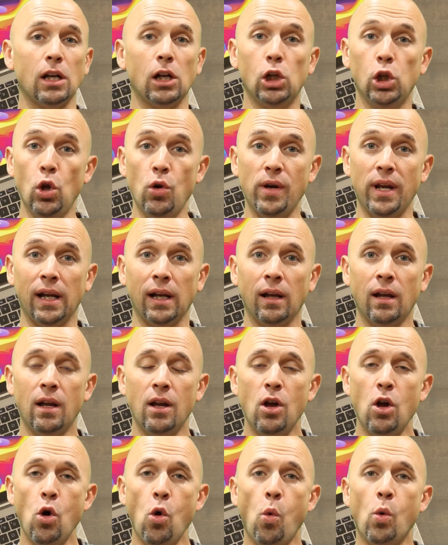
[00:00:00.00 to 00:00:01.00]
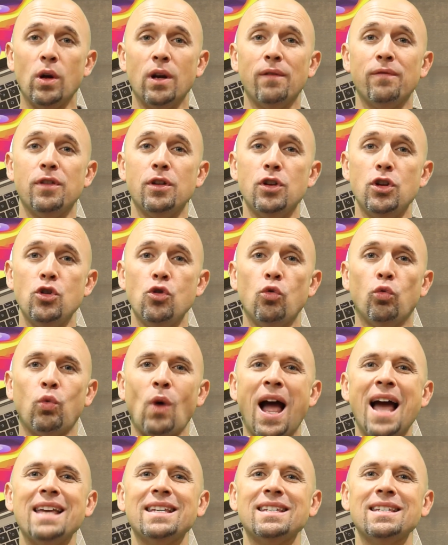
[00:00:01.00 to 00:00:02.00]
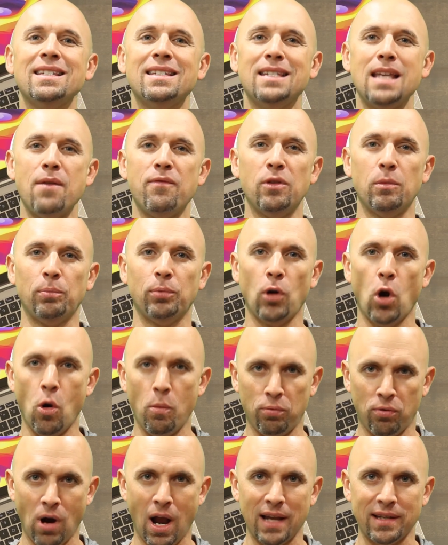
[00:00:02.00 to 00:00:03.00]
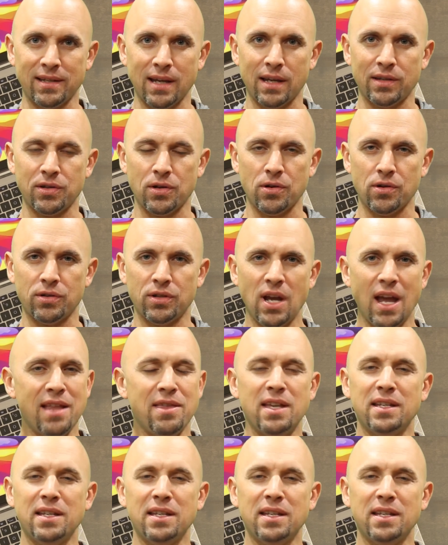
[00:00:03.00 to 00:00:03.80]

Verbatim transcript: including one of the new Ryzen 7 Pro processors.